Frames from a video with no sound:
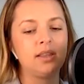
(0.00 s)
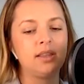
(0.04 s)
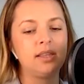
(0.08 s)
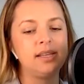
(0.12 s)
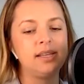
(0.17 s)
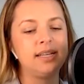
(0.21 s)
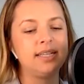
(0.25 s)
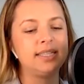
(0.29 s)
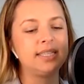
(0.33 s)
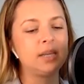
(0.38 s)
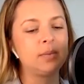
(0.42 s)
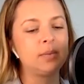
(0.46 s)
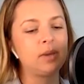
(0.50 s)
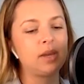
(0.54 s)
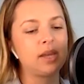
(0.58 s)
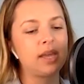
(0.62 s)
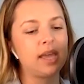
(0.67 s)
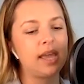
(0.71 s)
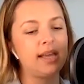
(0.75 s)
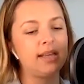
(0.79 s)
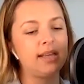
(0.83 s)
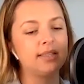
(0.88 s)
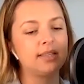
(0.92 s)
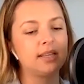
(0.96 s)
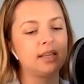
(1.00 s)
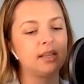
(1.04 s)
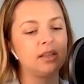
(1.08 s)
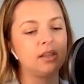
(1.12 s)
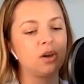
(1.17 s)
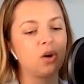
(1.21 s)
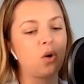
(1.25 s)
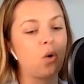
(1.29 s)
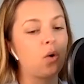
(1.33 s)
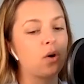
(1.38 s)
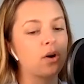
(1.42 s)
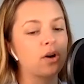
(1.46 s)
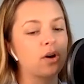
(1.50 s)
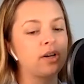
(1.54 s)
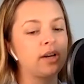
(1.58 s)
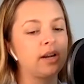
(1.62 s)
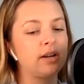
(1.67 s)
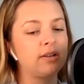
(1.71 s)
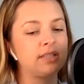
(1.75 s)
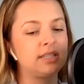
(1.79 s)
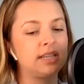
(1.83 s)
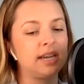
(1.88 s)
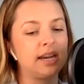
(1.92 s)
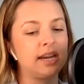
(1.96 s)
The exhibit case in the corner
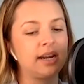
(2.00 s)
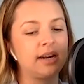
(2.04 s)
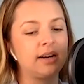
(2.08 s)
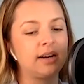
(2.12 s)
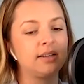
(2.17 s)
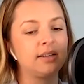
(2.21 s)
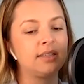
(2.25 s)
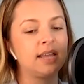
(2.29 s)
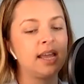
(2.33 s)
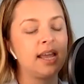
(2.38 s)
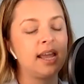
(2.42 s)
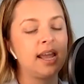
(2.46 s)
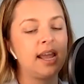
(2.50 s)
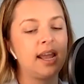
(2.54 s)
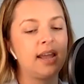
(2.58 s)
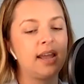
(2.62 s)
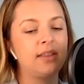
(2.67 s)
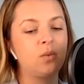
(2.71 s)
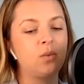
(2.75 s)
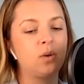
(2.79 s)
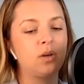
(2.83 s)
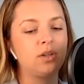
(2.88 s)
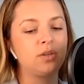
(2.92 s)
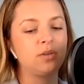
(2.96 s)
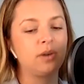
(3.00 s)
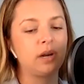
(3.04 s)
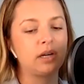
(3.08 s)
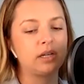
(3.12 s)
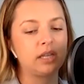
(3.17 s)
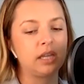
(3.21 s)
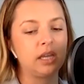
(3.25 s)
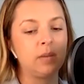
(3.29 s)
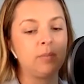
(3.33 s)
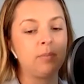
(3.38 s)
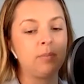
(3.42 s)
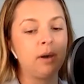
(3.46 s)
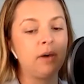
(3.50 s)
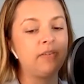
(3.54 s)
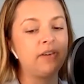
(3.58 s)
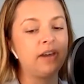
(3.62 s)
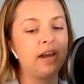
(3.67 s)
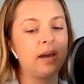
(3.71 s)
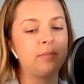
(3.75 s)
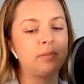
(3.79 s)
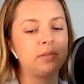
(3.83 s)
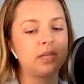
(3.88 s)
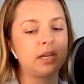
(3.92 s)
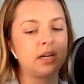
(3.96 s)
downstairs and the one directly above
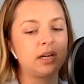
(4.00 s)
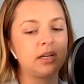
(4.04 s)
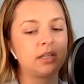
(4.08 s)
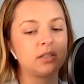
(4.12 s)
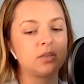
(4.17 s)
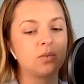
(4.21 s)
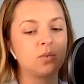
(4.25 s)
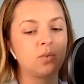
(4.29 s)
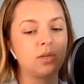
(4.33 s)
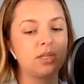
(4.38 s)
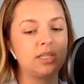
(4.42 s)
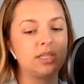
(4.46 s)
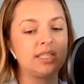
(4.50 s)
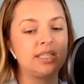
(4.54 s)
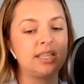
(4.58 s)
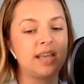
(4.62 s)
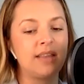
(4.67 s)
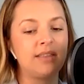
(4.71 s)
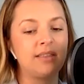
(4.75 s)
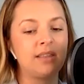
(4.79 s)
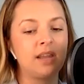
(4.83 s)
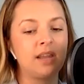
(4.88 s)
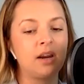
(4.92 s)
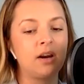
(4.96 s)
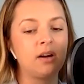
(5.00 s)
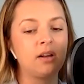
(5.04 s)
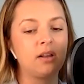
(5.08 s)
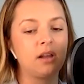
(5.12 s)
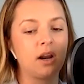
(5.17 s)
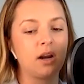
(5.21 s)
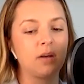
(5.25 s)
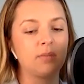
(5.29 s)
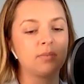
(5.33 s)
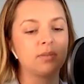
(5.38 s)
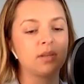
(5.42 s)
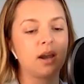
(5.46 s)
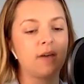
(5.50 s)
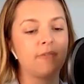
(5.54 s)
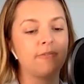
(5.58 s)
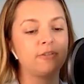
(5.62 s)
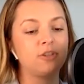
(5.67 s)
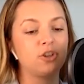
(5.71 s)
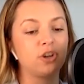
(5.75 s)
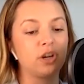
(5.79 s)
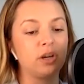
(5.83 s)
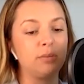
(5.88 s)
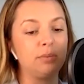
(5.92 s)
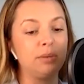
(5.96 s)
it upstairs would set their alarms off
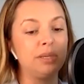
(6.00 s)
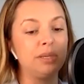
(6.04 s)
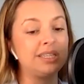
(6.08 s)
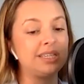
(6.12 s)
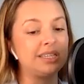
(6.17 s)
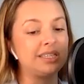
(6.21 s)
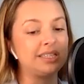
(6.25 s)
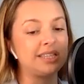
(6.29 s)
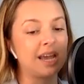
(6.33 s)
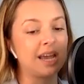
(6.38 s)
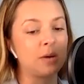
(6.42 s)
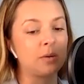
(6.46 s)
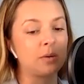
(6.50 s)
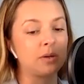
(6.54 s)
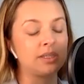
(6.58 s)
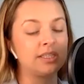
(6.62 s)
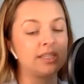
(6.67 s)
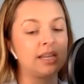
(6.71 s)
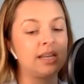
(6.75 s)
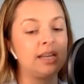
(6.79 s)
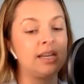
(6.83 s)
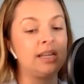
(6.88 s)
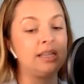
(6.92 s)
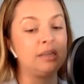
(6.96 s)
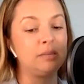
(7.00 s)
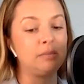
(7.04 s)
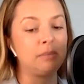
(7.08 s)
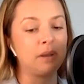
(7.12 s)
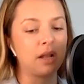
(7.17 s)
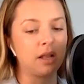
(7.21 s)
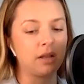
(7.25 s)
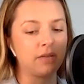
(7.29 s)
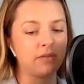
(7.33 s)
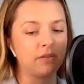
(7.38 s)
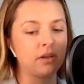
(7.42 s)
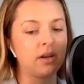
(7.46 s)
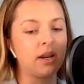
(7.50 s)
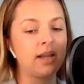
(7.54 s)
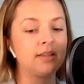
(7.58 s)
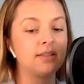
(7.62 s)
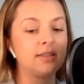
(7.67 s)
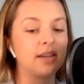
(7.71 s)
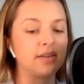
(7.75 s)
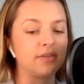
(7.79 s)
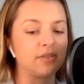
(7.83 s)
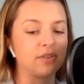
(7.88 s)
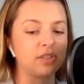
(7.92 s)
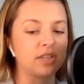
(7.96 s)
during business hours and in the middle of the night
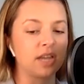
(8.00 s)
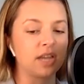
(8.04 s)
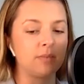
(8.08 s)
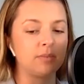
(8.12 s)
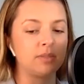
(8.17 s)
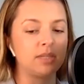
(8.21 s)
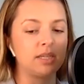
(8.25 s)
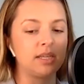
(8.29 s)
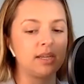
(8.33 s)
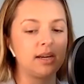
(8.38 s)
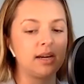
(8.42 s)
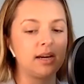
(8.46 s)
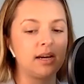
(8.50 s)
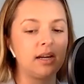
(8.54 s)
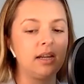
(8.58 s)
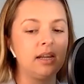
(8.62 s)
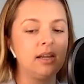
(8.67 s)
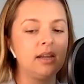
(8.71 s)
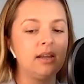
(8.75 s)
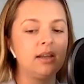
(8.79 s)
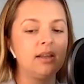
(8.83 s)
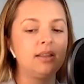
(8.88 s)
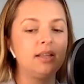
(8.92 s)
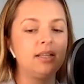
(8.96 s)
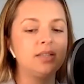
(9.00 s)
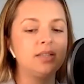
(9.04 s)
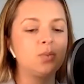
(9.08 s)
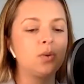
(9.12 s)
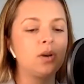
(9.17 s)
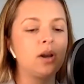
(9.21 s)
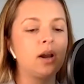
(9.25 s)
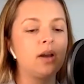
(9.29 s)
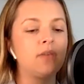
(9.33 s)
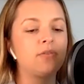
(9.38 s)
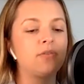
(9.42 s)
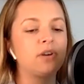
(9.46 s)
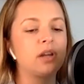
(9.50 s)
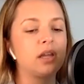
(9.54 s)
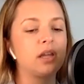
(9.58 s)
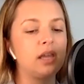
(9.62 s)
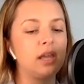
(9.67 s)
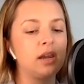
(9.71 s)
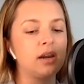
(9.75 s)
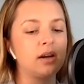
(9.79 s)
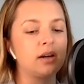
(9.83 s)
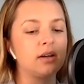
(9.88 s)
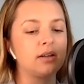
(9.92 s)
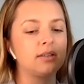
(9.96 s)
several times a year. This went on for
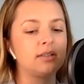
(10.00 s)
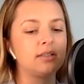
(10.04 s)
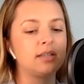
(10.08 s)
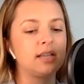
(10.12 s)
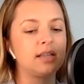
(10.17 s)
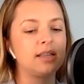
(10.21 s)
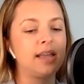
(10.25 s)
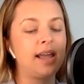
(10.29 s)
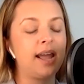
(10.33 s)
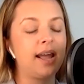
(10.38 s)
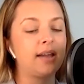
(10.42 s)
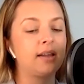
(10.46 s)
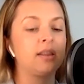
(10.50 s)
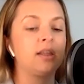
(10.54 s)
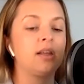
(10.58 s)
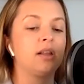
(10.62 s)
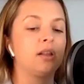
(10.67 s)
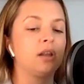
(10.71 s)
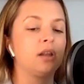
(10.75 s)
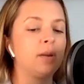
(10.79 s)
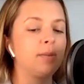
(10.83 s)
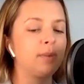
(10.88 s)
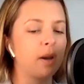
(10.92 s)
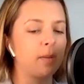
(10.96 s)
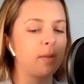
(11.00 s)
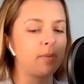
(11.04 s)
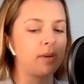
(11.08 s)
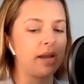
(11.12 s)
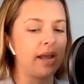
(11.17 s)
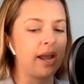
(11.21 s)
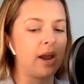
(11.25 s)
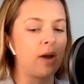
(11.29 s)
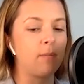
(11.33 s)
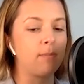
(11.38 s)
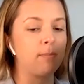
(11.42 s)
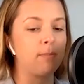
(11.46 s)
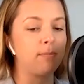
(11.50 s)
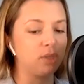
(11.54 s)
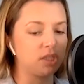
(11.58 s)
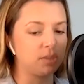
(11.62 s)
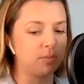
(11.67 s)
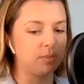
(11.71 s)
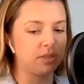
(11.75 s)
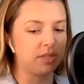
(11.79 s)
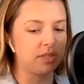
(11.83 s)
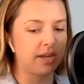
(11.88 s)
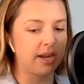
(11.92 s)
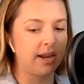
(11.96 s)
years, and they had the alarm company out
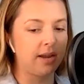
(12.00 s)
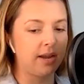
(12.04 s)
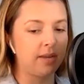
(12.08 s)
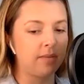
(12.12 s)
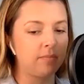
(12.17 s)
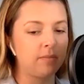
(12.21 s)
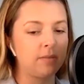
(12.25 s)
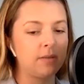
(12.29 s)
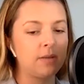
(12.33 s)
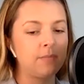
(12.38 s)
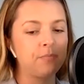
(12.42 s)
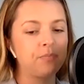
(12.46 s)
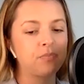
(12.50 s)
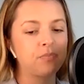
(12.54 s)
multiple times.